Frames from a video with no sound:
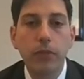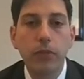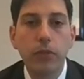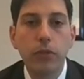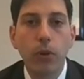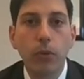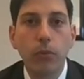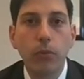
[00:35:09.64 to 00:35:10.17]

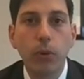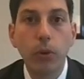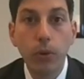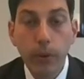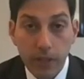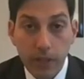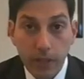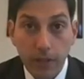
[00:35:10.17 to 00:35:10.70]
So
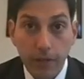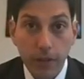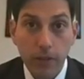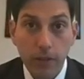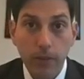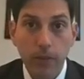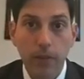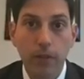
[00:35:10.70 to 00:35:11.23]
who is an
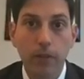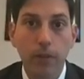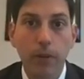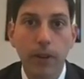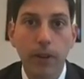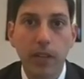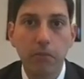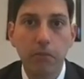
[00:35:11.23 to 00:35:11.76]
official with
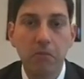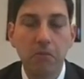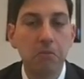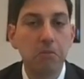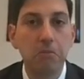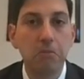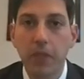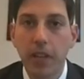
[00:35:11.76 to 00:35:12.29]
authority?
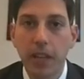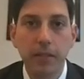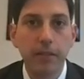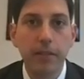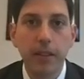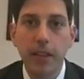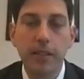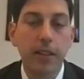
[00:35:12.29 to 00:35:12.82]

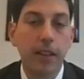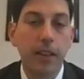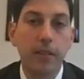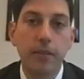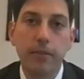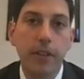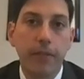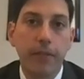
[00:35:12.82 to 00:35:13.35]
It's going
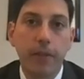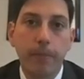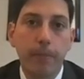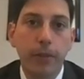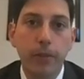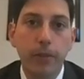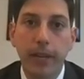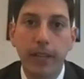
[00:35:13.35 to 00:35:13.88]
to differ
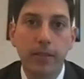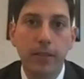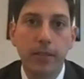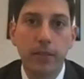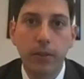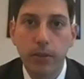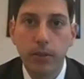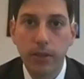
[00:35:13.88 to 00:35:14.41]
between
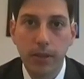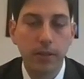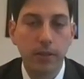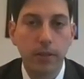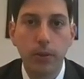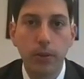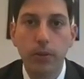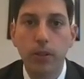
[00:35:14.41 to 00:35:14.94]
institution and
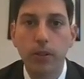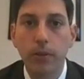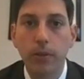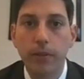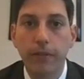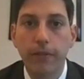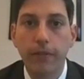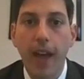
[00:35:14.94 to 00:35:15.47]
institution. So
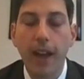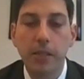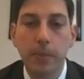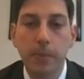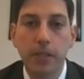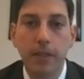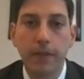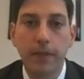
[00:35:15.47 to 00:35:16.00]
it's a
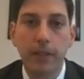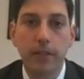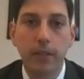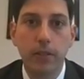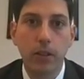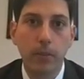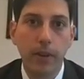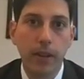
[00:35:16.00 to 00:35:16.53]
fact-specific
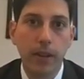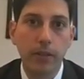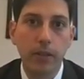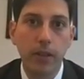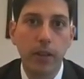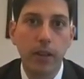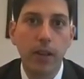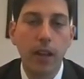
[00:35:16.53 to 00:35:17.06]

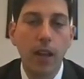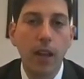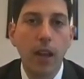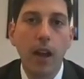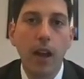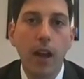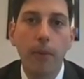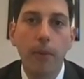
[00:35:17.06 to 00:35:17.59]
determination.
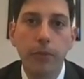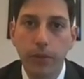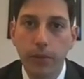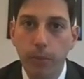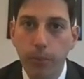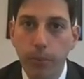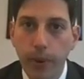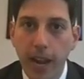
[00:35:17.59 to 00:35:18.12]
So
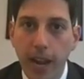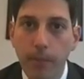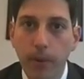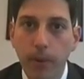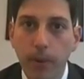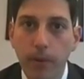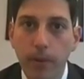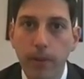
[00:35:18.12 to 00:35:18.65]
the
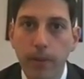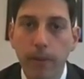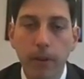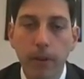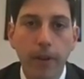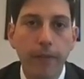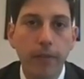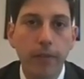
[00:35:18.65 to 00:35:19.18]
preamble that
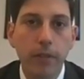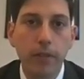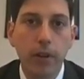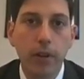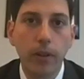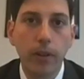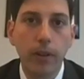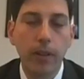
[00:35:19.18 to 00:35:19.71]
we referenced
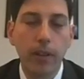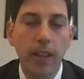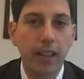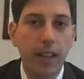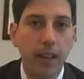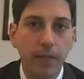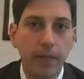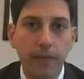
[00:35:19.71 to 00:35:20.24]
earlier, that
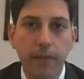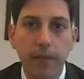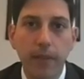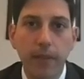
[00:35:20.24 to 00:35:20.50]
kind of